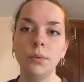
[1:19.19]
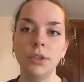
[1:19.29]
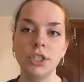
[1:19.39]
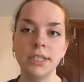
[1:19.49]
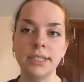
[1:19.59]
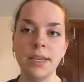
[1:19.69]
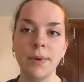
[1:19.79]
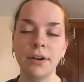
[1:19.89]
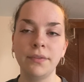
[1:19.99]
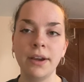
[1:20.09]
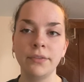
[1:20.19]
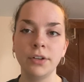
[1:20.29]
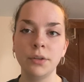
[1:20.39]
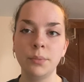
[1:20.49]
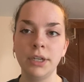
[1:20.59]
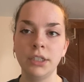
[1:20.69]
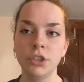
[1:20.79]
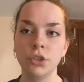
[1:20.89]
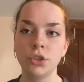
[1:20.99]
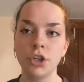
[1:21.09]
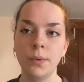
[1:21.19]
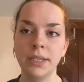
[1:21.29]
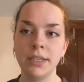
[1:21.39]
which is the amount of effort put into showing